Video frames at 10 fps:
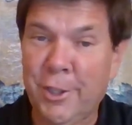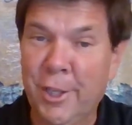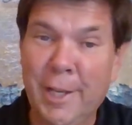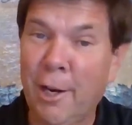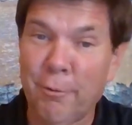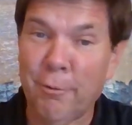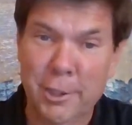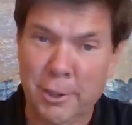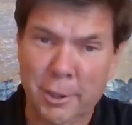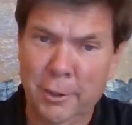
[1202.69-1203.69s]
take out
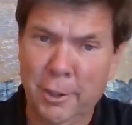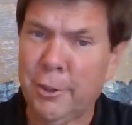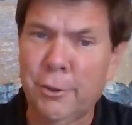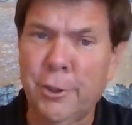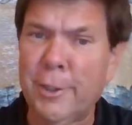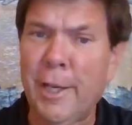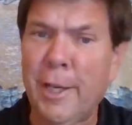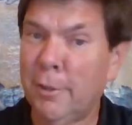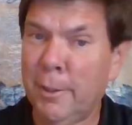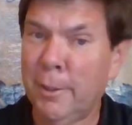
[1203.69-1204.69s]
Russia like you took
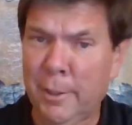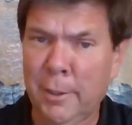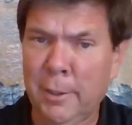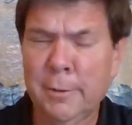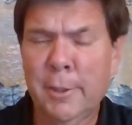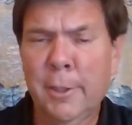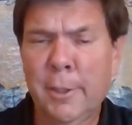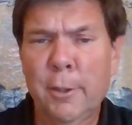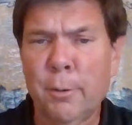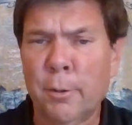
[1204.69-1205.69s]
out Libya
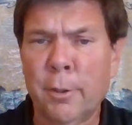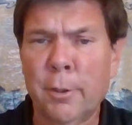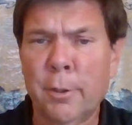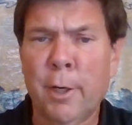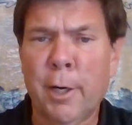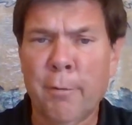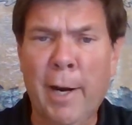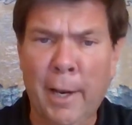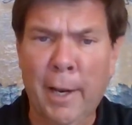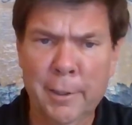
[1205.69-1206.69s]
or, or
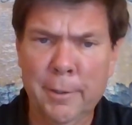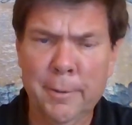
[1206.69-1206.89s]
Iraq.